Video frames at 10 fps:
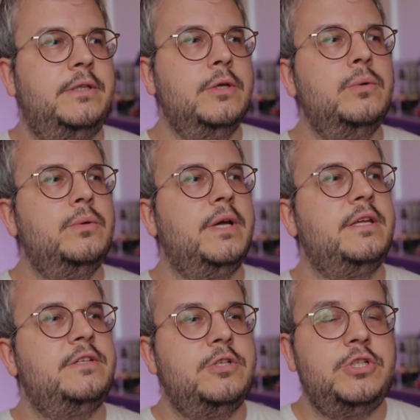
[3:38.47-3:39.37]
do
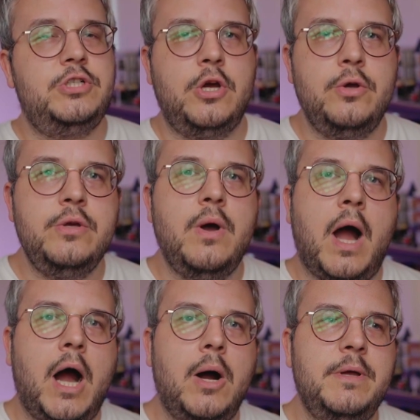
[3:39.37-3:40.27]
is show you
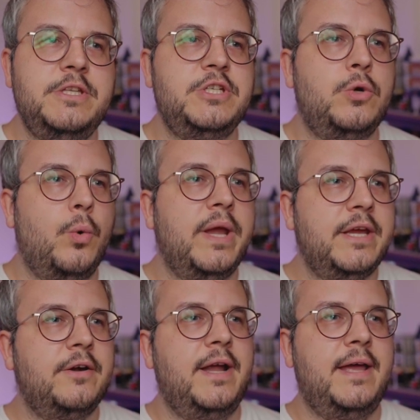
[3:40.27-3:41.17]
how much
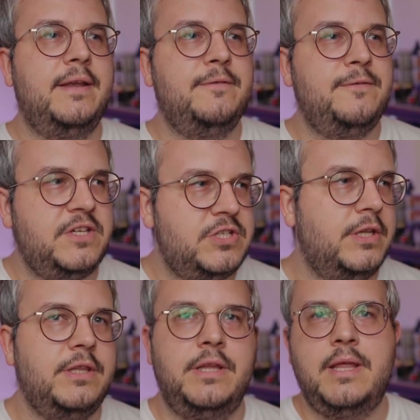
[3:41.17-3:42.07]
quicker and
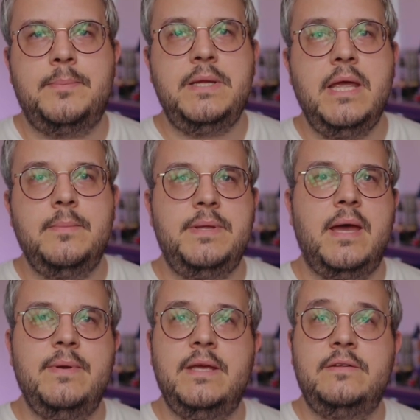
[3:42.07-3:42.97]
efficient that
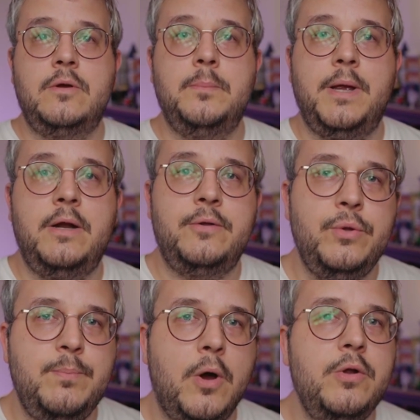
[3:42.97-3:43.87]
PNPM is compared
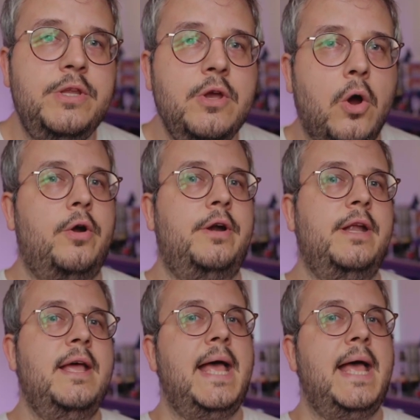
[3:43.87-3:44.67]
to both Yarn